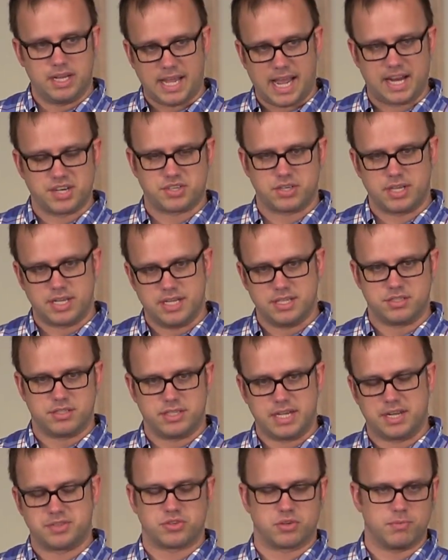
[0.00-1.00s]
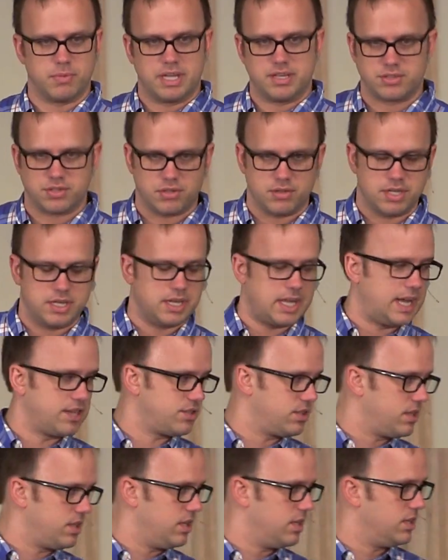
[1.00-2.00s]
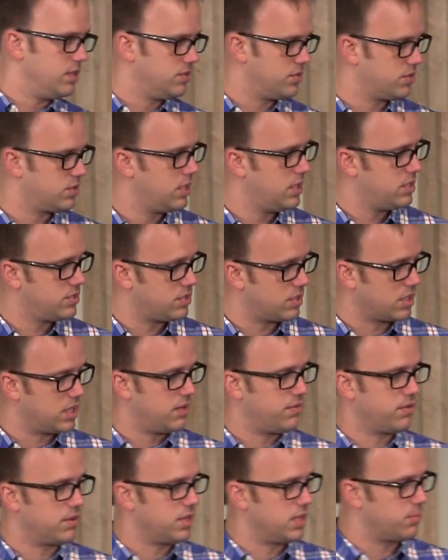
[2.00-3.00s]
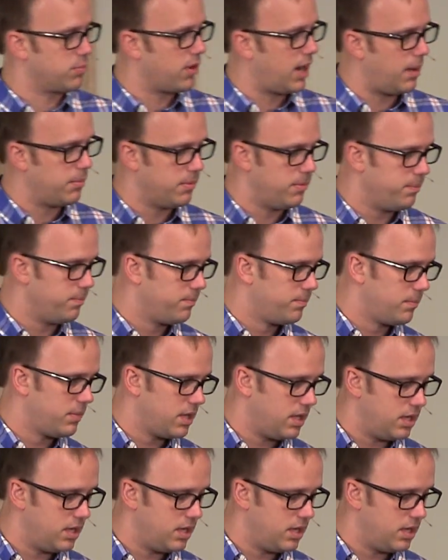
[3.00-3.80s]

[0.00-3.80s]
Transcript: It actually is detrimental. It actually is a significant problem.